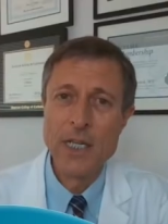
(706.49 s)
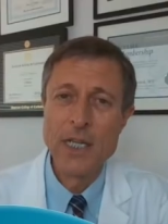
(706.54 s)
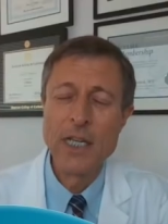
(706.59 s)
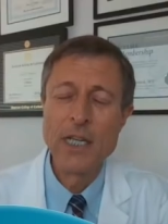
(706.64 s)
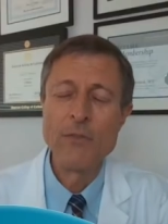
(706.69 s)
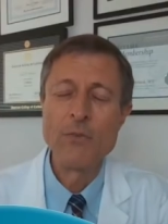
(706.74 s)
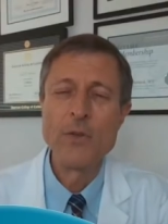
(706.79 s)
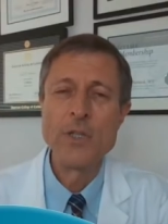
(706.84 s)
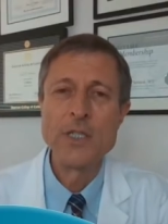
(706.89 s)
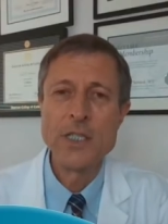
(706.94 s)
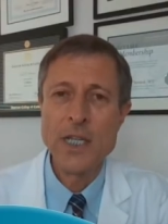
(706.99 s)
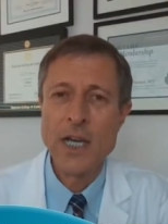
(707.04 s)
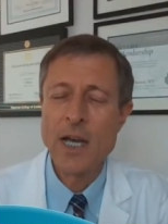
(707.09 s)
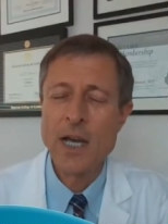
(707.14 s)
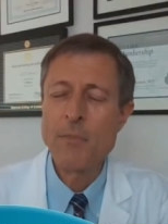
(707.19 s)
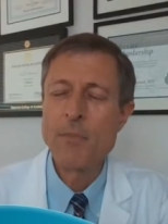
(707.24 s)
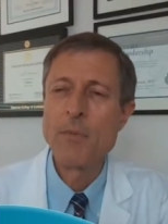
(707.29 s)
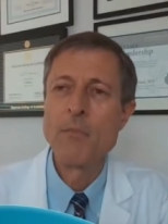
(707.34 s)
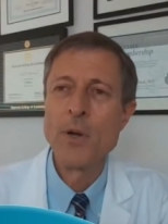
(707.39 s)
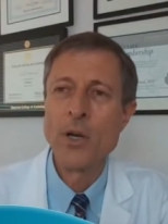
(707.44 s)
If we
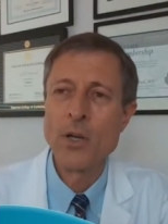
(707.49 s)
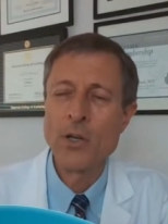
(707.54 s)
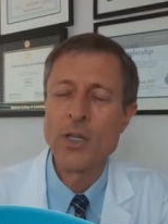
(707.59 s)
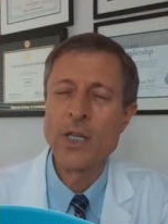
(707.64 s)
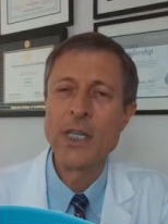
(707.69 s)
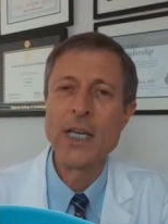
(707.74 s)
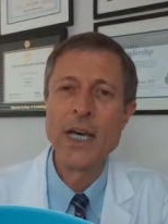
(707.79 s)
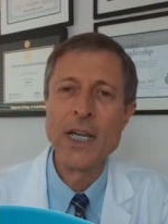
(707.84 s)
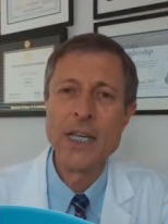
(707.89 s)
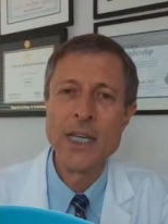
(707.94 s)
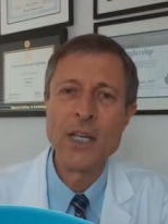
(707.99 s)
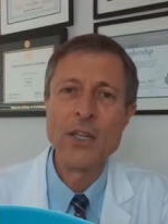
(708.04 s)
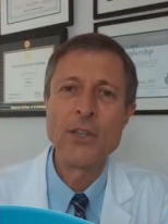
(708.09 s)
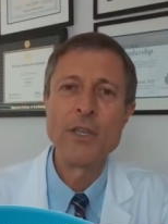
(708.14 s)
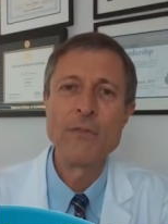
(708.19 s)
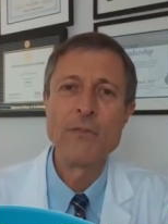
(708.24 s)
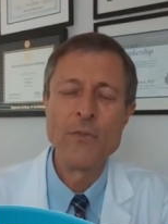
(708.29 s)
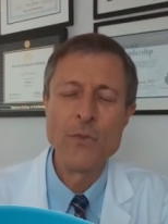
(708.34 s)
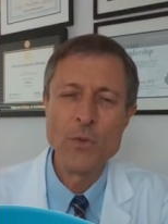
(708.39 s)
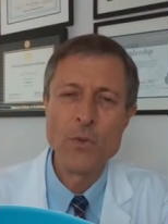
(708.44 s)
stop marketing
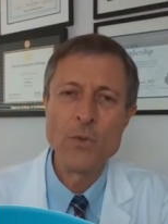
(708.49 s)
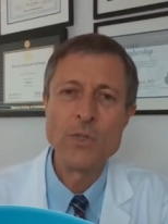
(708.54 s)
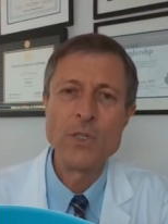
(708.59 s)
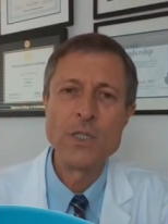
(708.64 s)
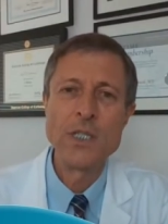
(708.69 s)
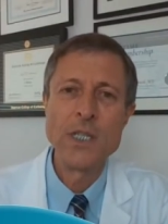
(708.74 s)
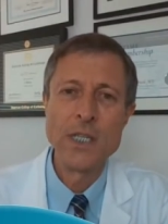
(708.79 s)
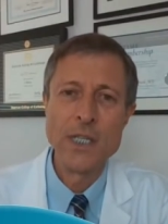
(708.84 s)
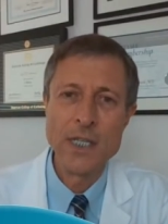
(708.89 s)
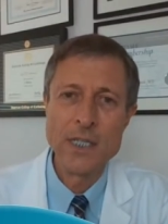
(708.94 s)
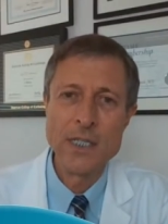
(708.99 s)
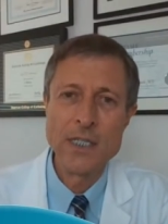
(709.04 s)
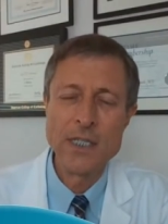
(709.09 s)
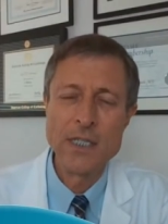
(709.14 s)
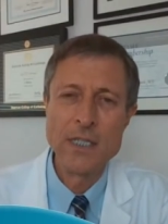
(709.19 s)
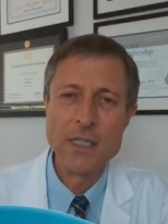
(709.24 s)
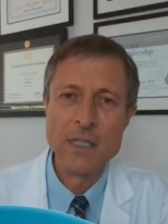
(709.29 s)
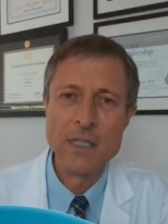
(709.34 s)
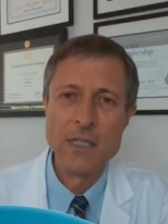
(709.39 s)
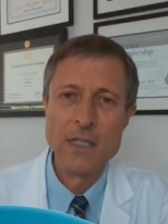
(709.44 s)
unhealthy foods to kids,
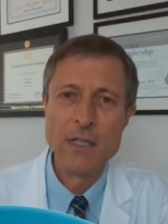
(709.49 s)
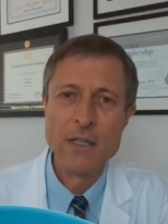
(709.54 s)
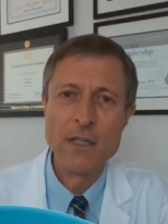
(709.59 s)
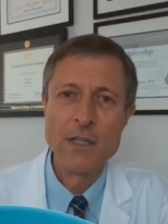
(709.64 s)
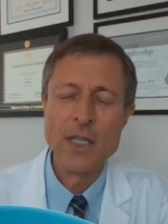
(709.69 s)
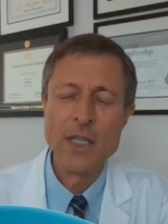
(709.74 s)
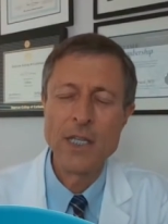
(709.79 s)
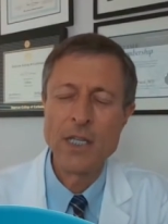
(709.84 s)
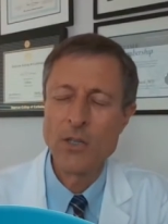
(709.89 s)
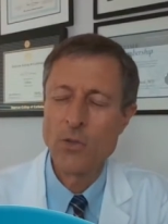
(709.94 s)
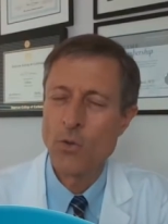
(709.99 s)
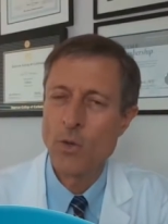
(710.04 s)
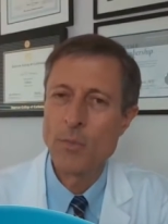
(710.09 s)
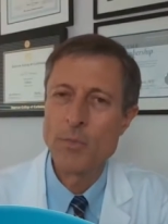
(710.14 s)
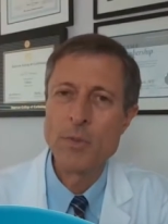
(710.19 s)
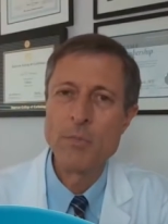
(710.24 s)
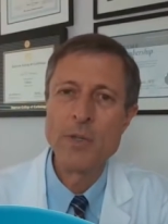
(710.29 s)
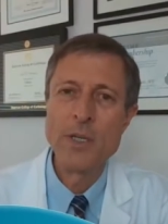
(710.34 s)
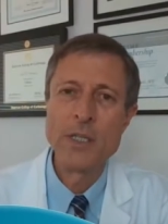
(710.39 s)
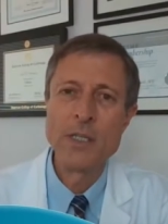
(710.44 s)
they can grow up
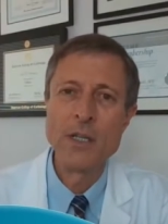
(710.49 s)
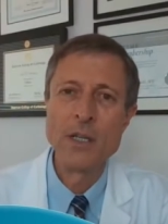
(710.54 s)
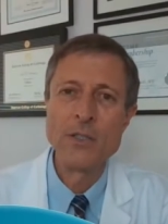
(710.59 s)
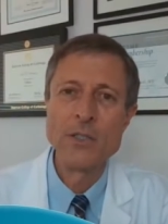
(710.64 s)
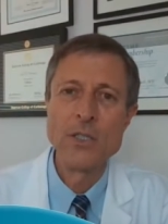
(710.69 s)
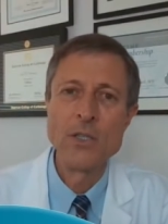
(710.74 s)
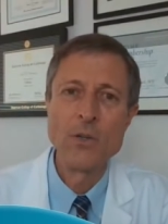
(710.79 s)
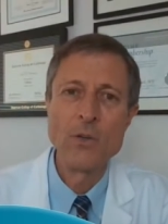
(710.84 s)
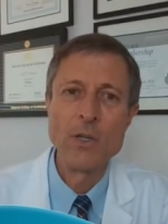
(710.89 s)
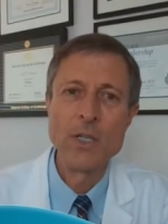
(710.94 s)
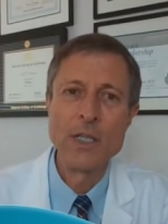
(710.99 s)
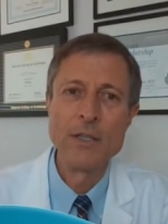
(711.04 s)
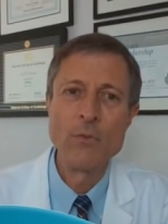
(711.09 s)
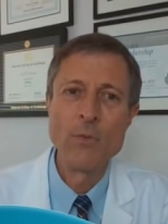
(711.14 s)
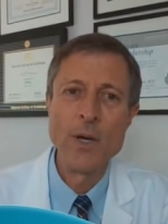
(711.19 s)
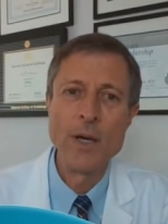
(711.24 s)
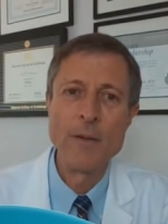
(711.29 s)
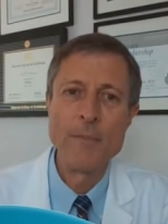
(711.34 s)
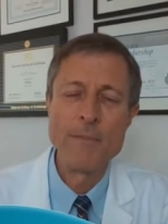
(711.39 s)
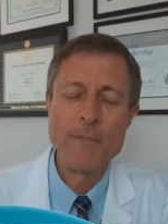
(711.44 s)
to be adults who can live
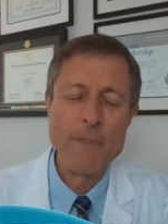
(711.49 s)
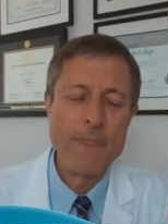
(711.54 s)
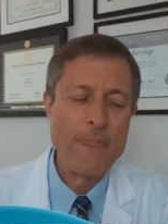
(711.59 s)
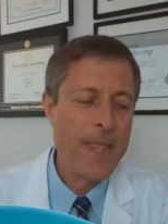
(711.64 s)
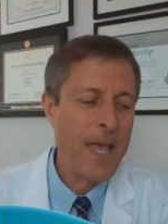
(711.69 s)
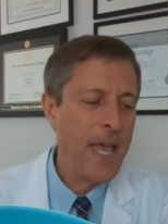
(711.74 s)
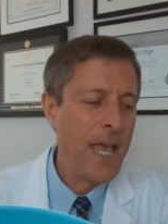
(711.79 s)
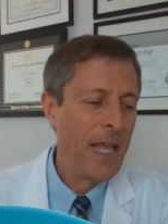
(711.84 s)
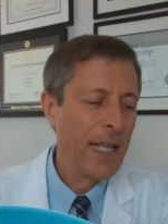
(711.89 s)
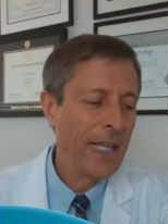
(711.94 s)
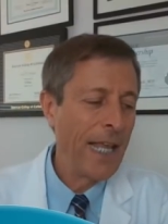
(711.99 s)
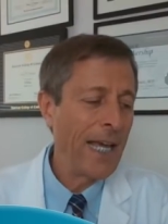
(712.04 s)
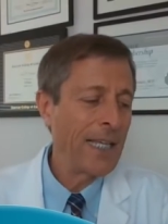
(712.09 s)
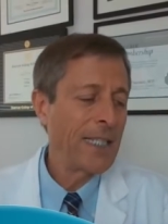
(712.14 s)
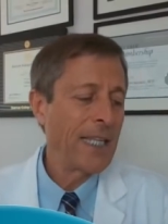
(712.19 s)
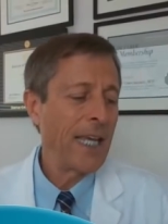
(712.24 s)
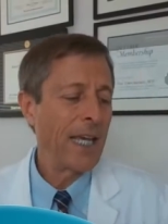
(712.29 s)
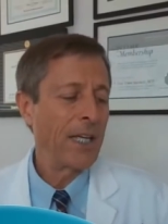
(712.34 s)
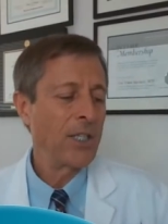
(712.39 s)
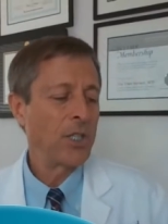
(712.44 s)
well. Last
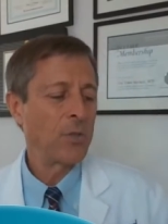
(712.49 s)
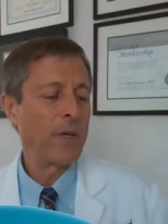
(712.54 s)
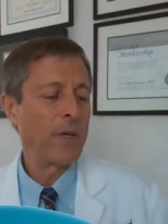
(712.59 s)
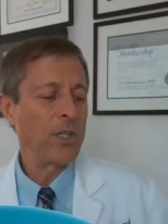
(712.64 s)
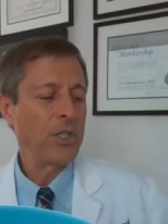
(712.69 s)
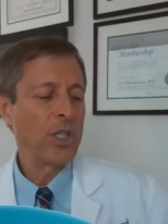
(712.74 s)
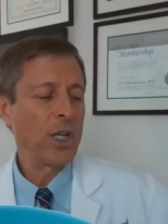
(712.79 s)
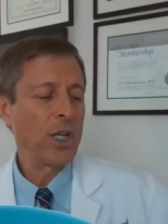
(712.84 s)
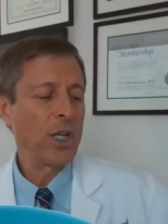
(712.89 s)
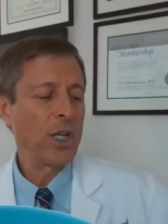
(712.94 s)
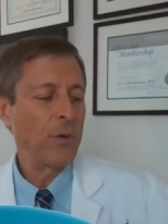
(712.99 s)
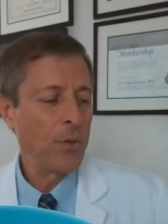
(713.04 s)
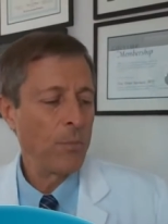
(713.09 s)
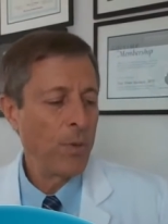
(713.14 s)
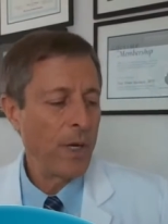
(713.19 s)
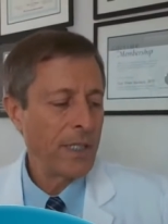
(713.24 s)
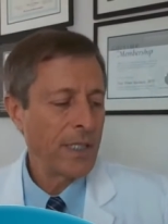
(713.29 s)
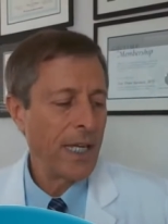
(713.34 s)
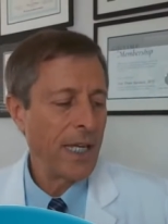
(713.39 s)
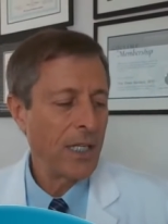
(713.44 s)
thing I just want to share
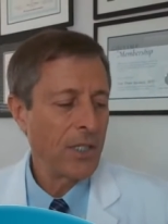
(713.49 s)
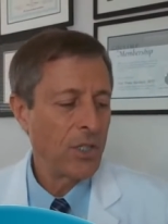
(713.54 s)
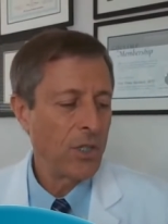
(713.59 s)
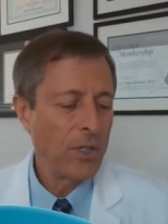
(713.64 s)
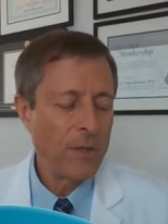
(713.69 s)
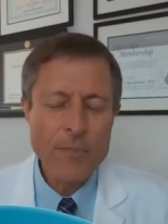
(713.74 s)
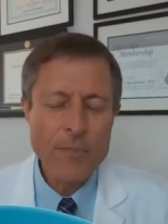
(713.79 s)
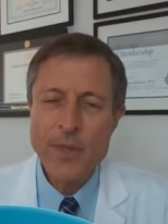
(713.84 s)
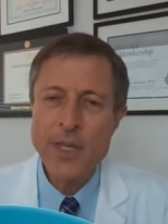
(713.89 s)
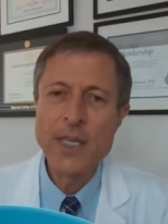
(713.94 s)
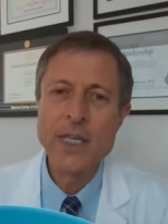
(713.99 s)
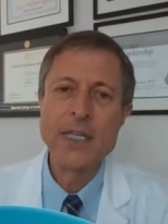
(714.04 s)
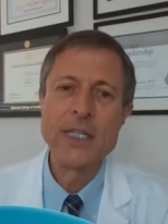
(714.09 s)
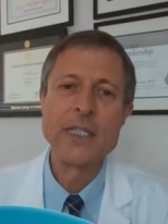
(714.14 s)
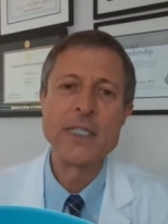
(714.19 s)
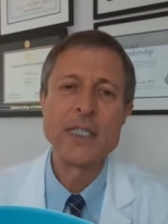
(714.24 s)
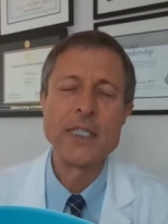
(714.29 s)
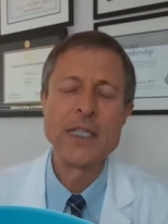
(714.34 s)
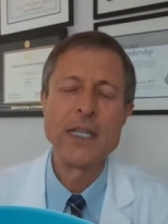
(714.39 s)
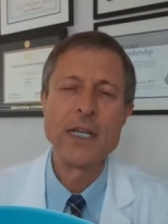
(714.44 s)
with you, breast cancer
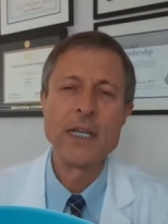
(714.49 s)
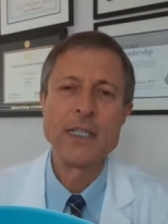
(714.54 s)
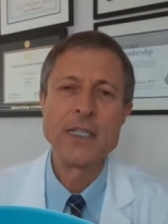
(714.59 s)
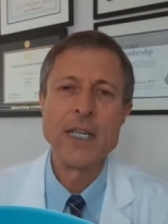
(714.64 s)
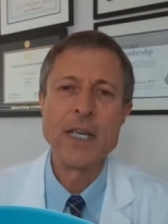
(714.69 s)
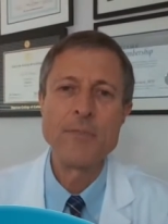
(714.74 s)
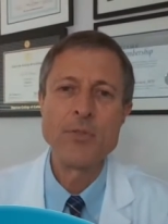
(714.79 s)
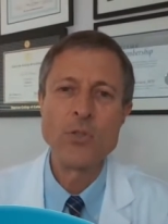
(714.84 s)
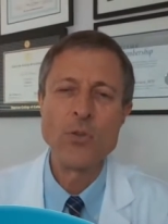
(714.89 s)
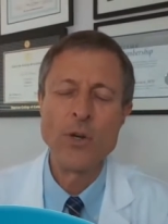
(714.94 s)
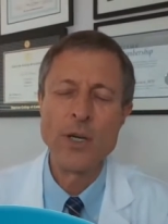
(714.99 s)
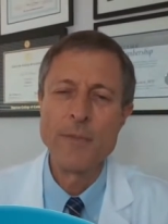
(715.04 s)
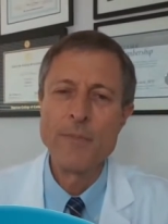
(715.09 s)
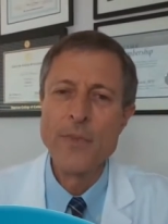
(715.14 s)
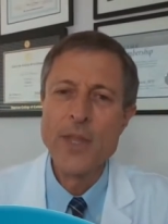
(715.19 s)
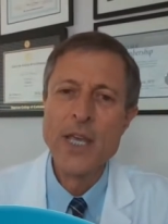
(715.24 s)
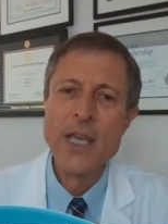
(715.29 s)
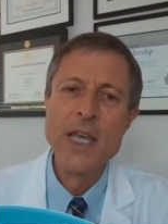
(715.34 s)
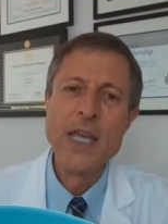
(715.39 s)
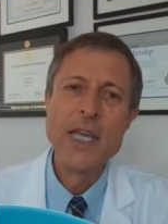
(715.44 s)
is uh, same story.